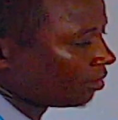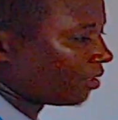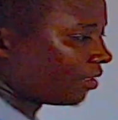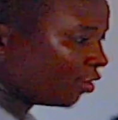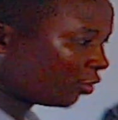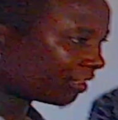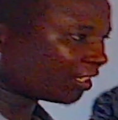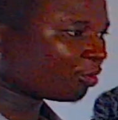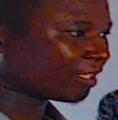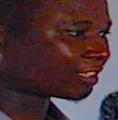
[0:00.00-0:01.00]
using
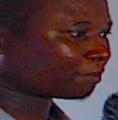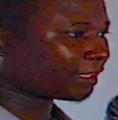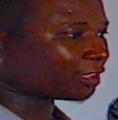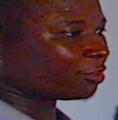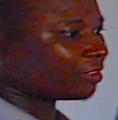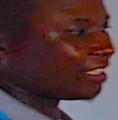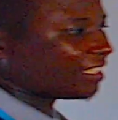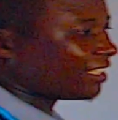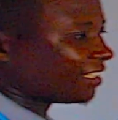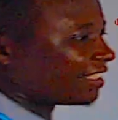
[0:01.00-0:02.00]
your expression
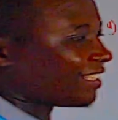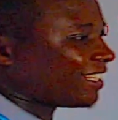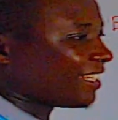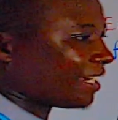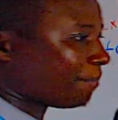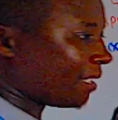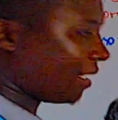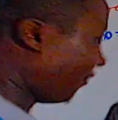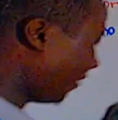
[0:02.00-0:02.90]
in A above,